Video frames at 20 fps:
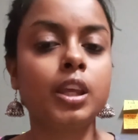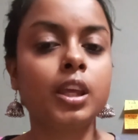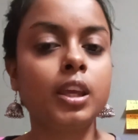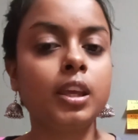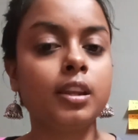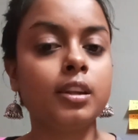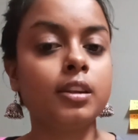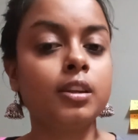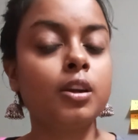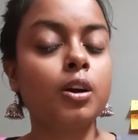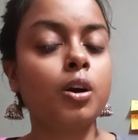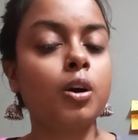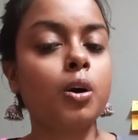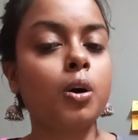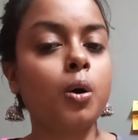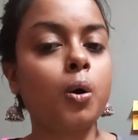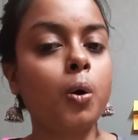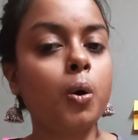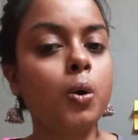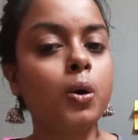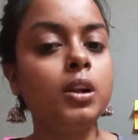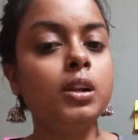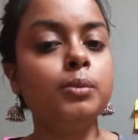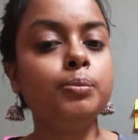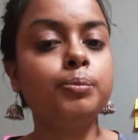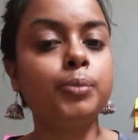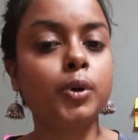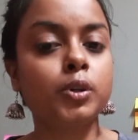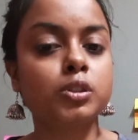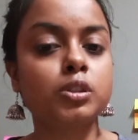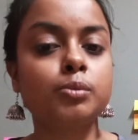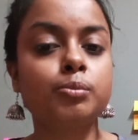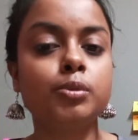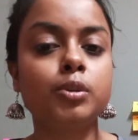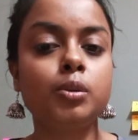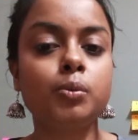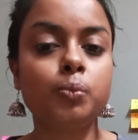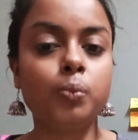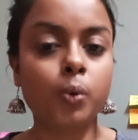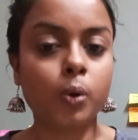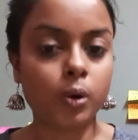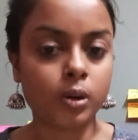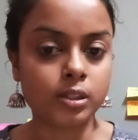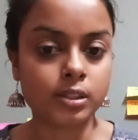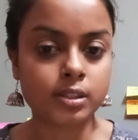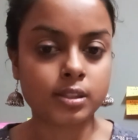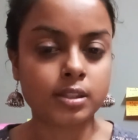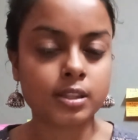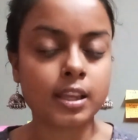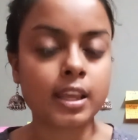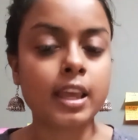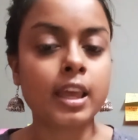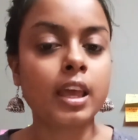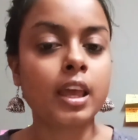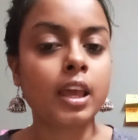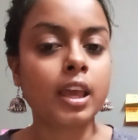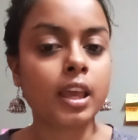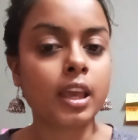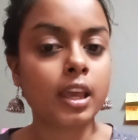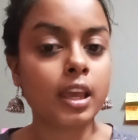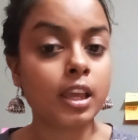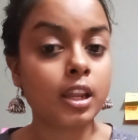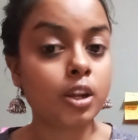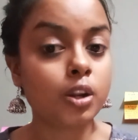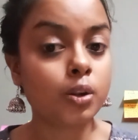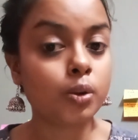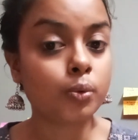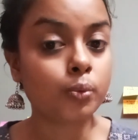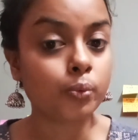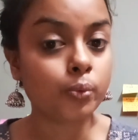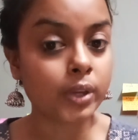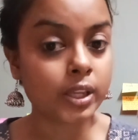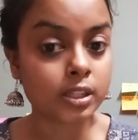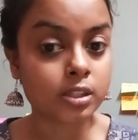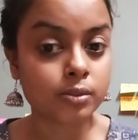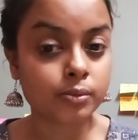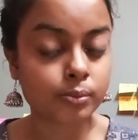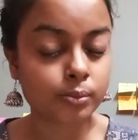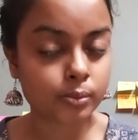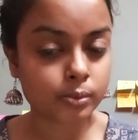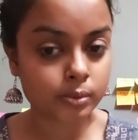in all possible worlds in which,